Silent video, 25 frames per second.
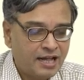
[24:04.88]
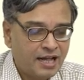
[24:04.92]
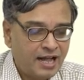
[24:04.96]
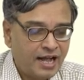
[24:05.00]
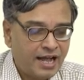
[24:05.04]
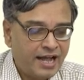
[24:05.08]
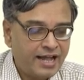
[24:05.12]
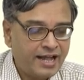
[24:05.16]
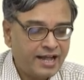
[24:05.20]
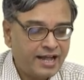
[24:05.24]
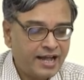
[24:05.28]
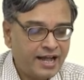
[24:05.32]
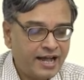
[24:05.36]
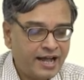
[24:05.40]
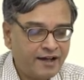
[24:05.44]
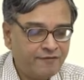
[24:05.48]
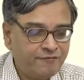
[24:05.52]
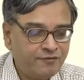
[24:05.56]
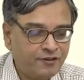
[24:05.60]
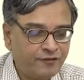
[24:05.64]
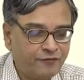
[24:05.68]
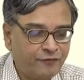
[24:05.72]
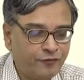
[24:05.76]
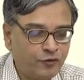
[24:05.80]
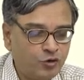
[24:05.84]
I have
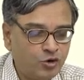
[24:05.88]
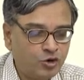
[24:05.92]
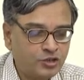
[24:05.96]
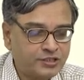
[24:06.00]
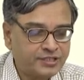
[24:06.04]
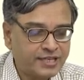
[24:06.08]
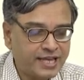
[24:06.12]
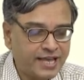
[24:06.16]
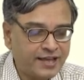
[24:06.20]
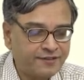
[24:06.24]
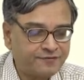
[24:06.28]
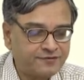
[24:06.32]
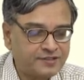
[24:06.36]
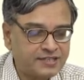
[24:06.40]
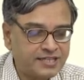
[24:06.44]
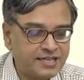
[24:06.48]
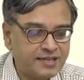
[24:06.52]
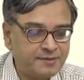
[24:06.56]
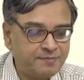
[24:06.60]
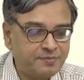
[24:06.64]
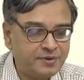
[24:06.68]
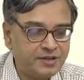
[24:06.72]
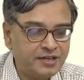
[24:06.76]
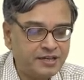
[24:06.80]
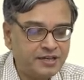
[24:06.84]
the force F
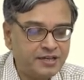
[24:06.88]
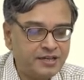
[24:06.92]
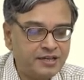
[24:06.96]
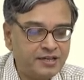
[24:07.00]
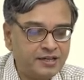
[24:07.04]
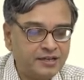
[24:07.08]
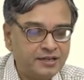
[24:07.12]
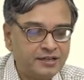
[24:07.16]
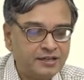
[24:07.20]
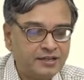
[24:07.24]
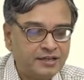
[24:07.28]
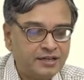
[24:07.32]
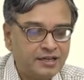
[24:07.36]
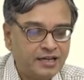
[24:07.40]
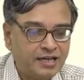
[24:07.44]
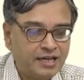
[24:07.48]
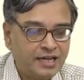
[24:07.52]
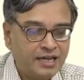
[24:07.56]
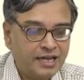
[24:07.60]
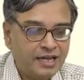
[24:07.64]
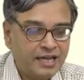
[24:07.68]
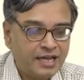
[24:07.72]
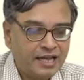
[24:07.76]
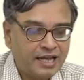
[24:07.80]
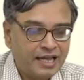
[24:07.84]
C B,
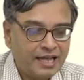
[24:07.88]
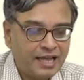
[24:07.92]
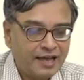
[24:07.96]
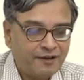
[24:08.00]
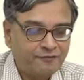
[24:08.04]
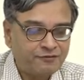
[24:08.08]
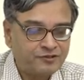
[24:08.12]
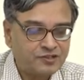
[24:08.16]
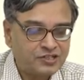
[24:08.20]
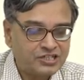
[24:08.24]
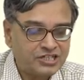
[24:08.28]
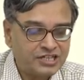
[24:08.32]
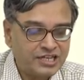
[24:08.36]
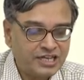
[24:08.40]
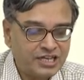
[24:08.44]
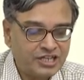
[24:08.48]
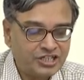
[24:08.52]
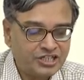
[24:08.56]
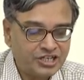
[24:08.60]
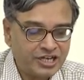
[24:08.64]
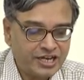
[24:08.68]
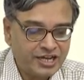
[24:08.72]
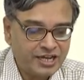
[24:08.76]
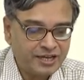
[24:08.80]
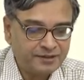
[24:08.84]
F C
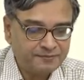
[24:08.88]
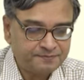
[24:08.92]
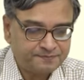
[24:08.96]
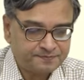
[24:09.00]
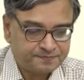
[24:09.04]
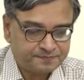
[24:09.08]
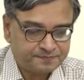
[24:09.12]
J,